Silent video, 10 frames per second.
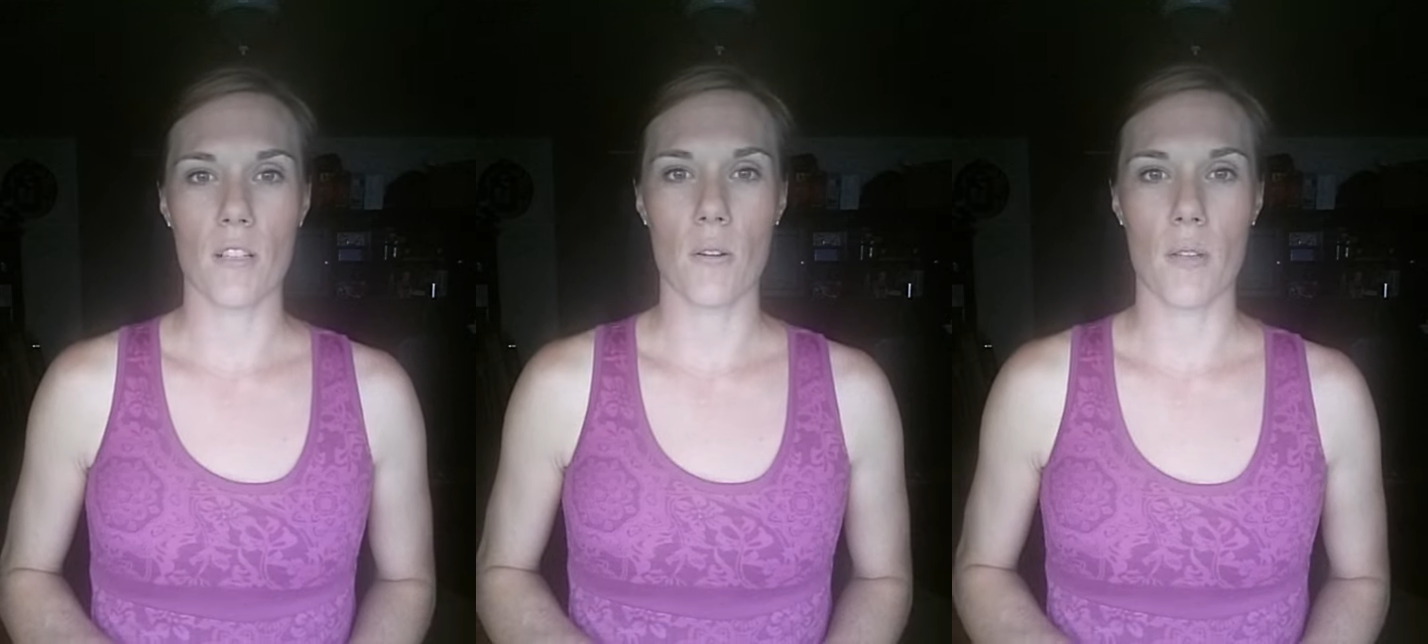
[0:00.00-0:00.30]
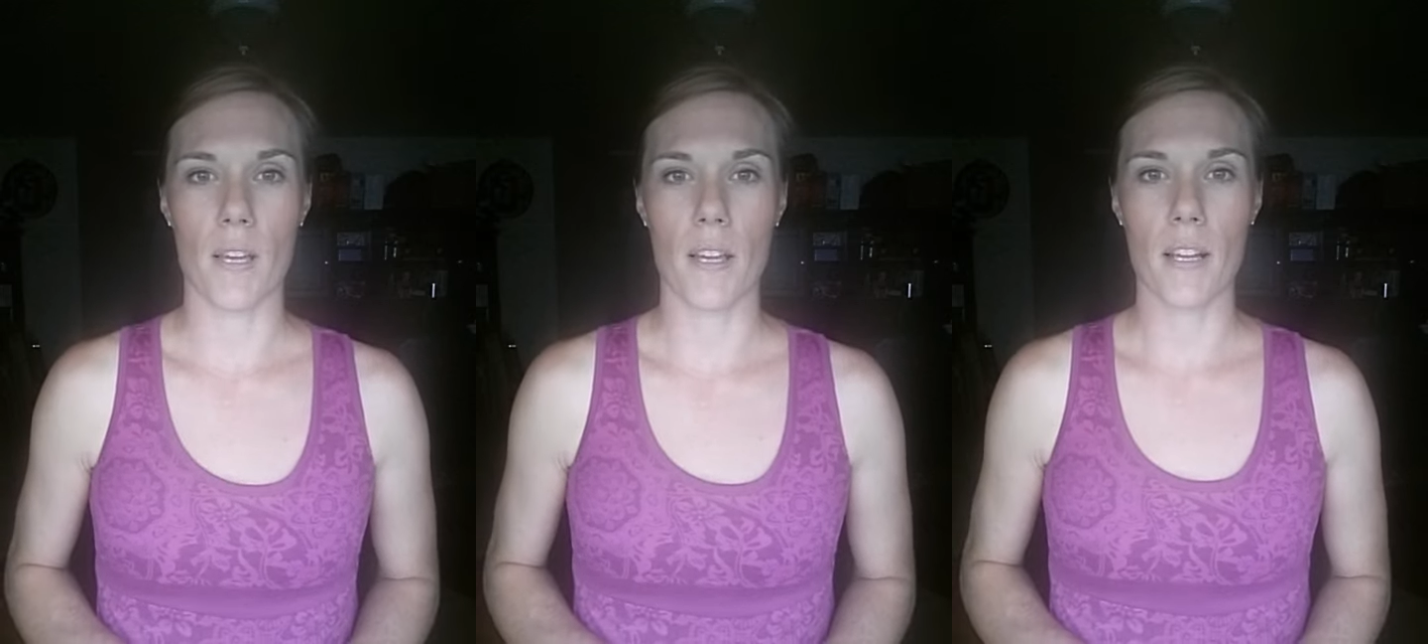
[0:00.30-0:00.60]
to know
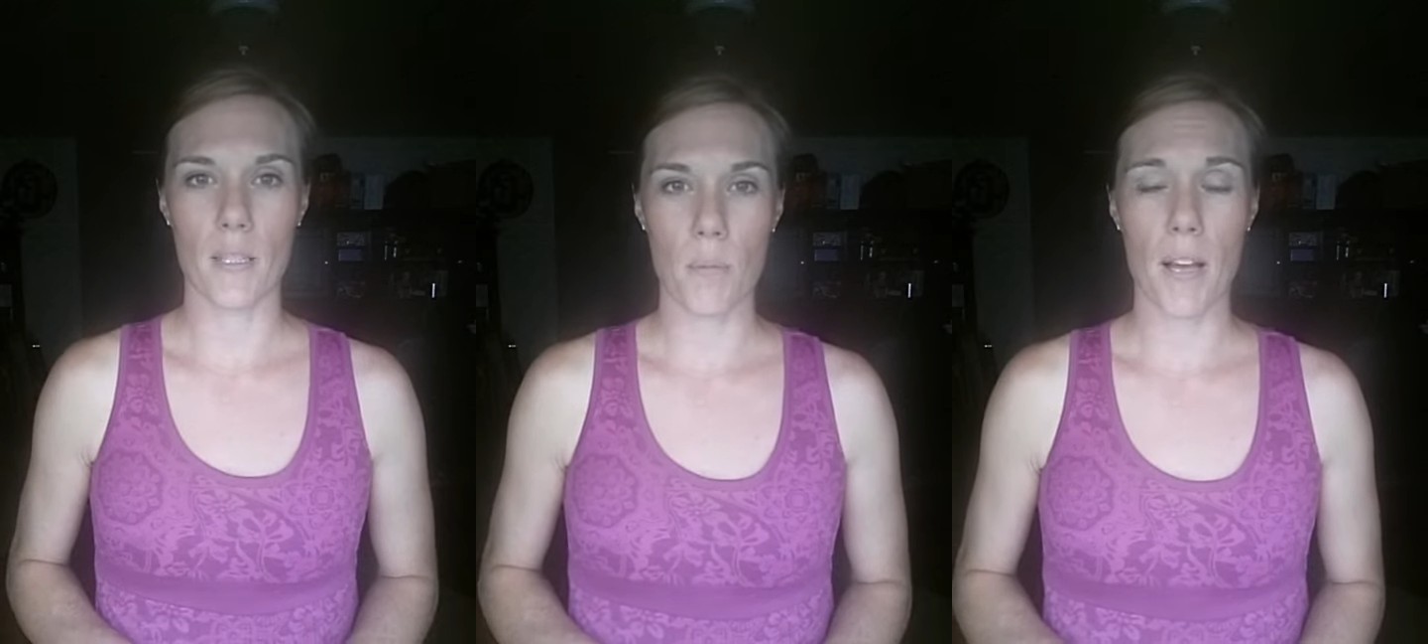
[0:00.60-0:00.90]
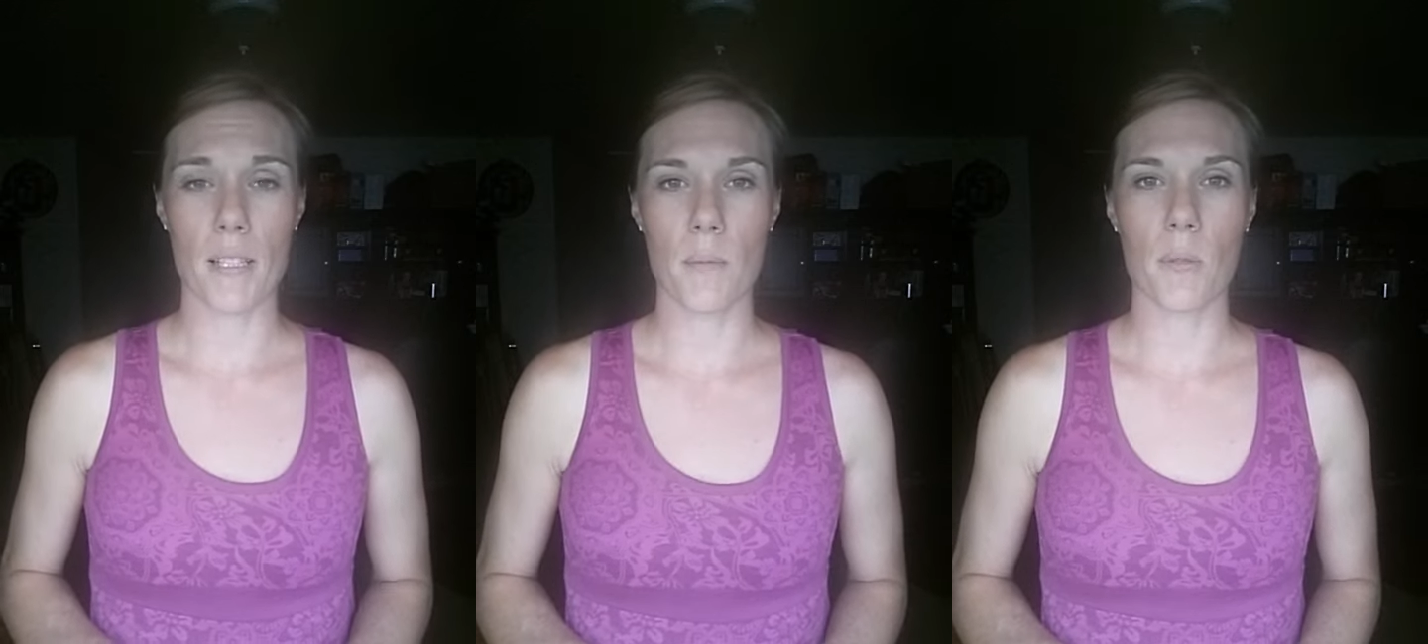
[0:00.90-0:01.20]
that it's
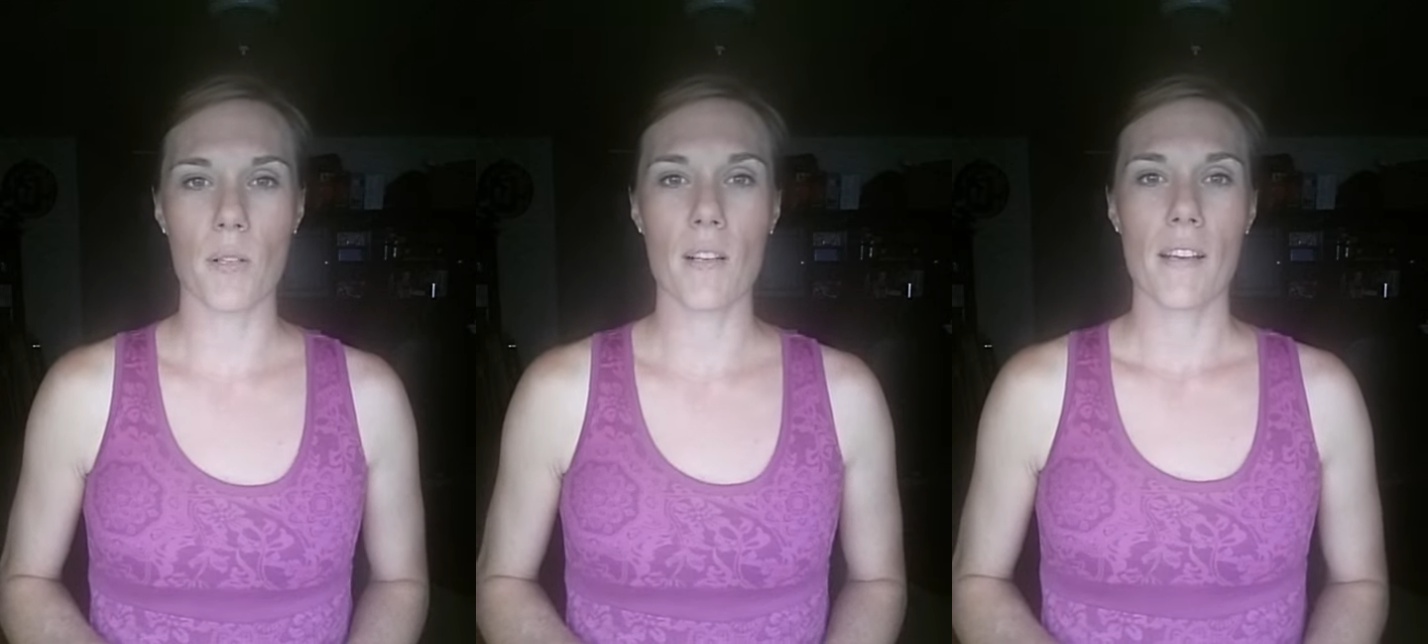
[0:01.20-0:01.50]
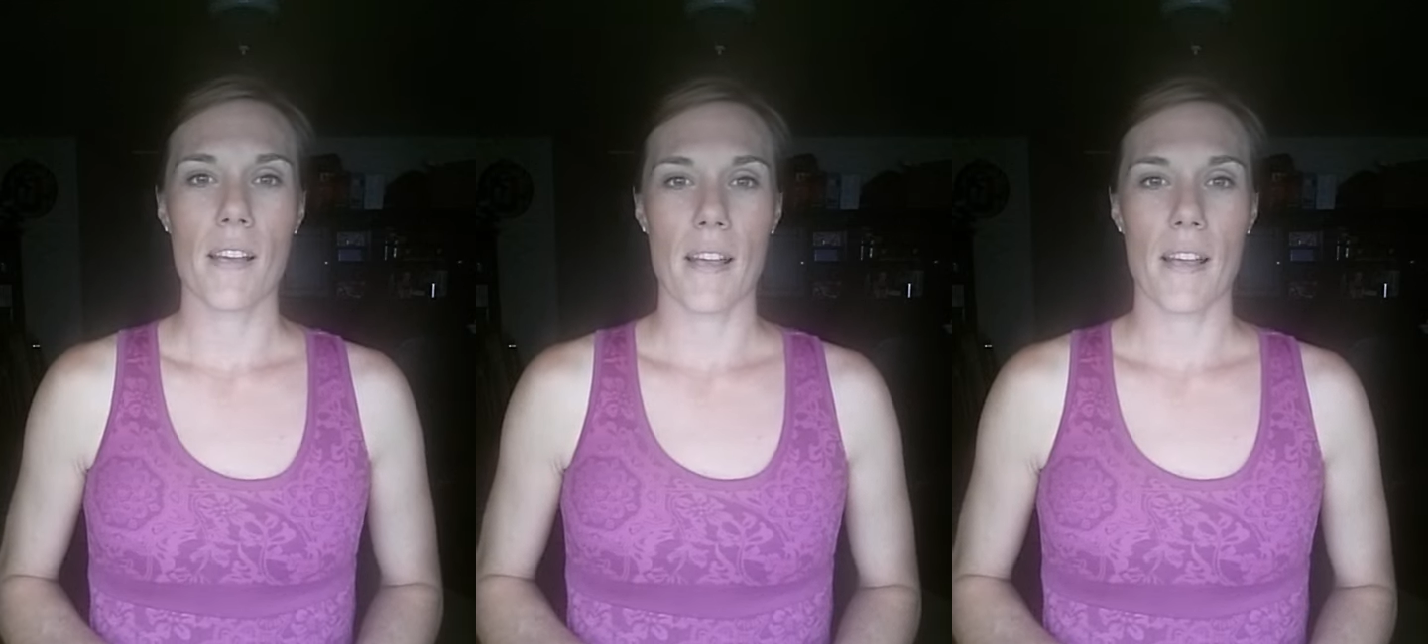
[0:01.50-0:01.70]
possible,